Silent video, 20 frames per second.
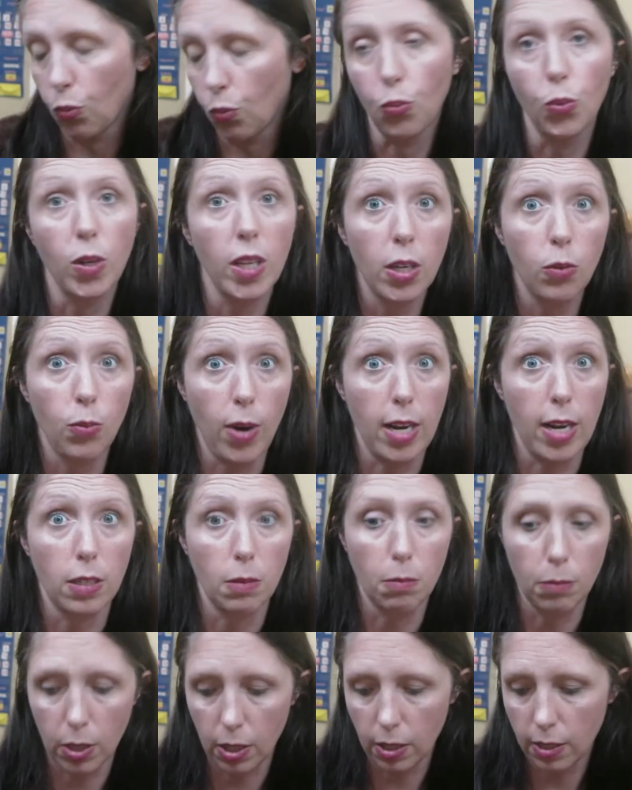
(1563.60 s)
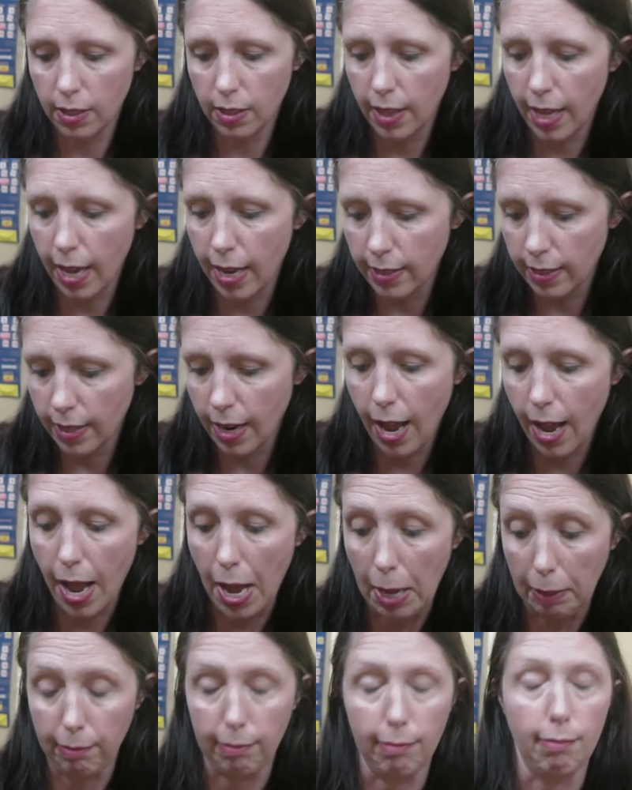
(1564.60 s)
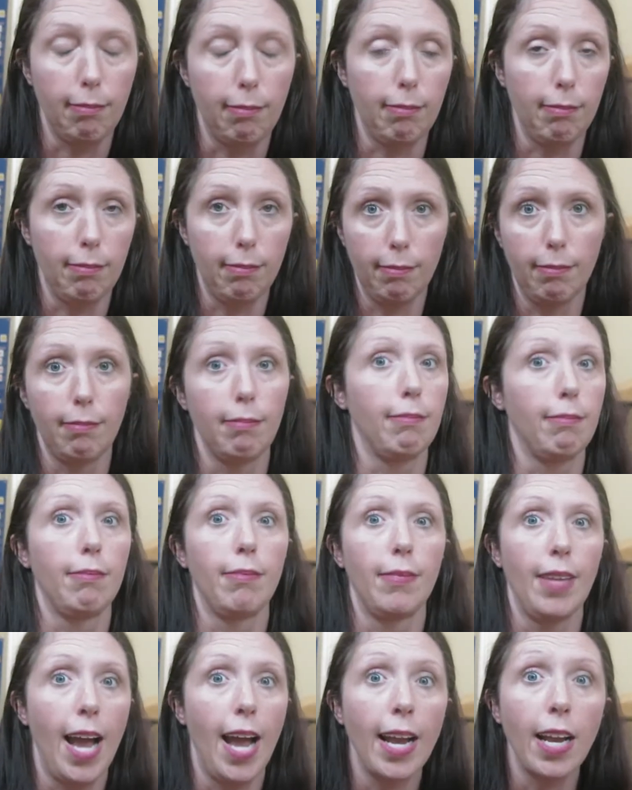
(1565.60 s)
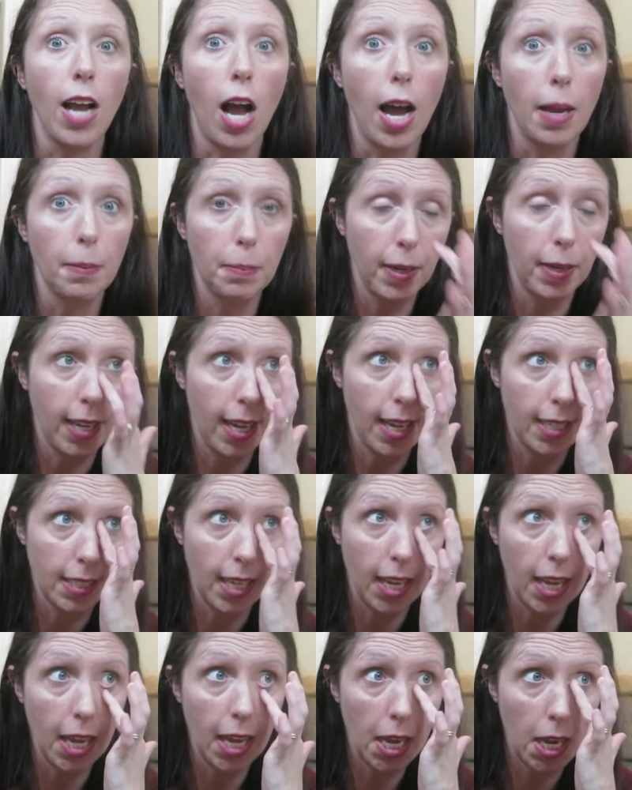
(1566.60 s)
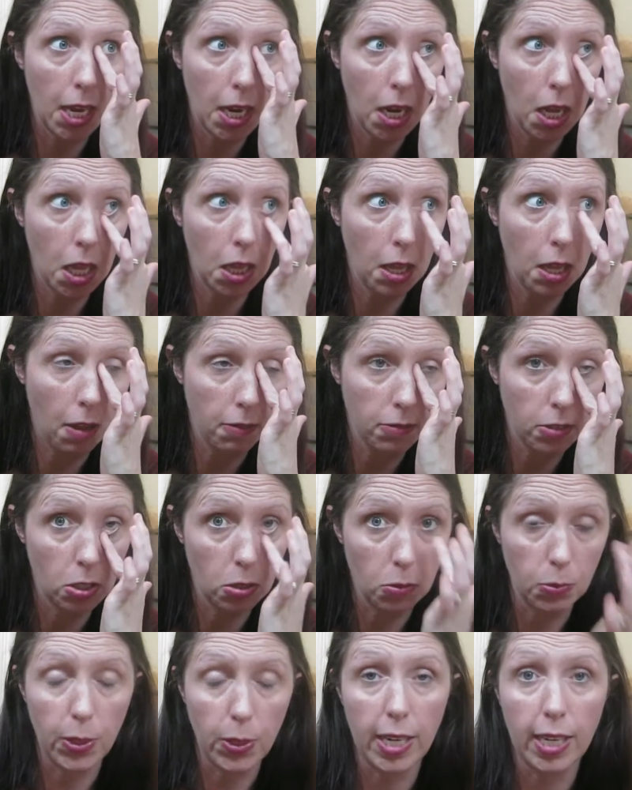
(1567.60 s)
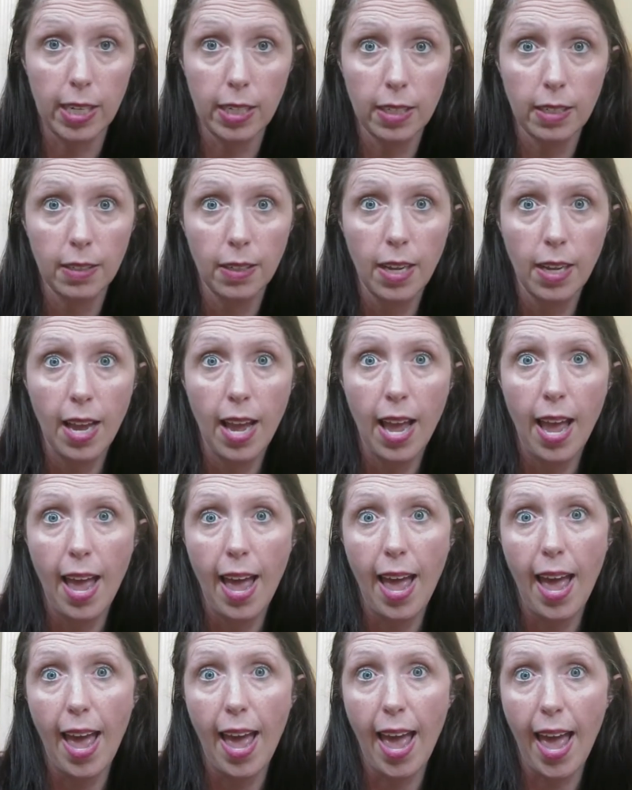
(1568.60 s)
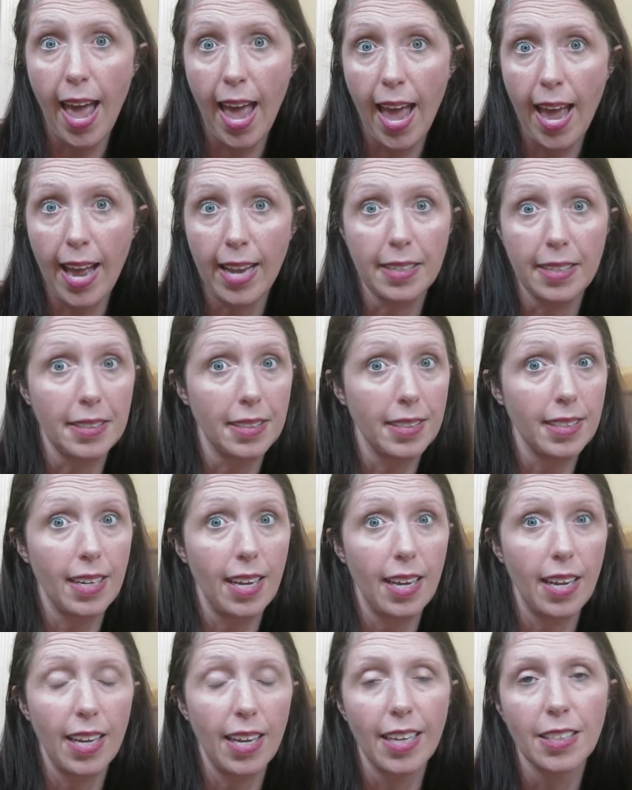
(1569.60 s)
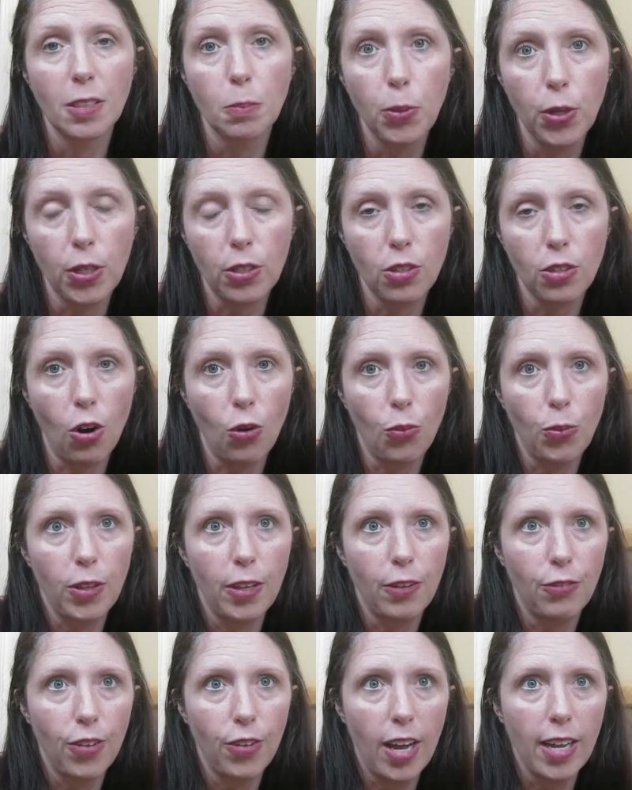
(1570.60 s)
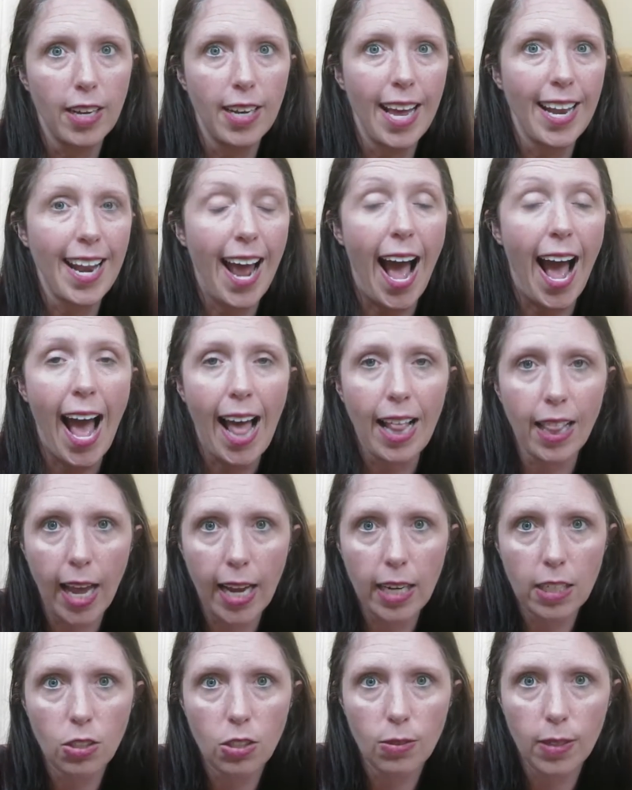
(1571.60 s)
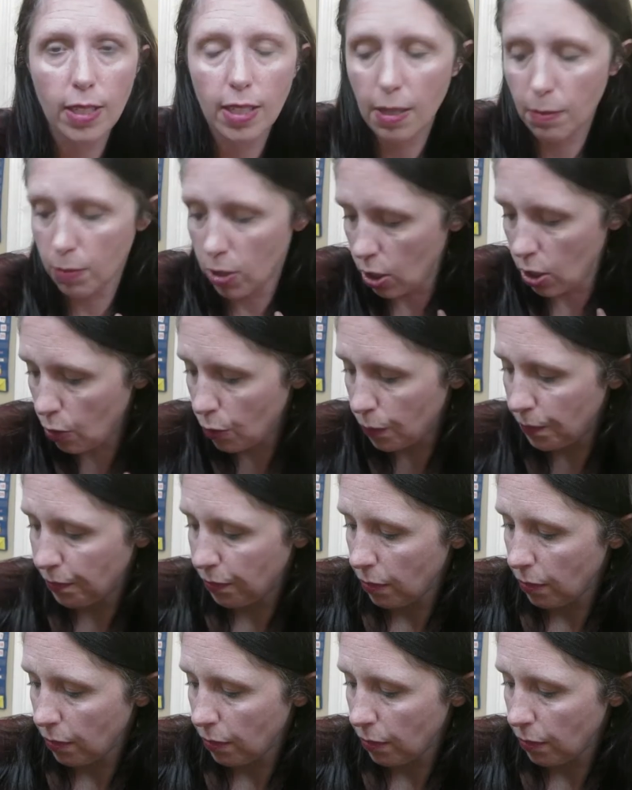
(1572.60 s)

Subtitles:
really random books that I got because he loves to read and his books are really fun and I like to read them too.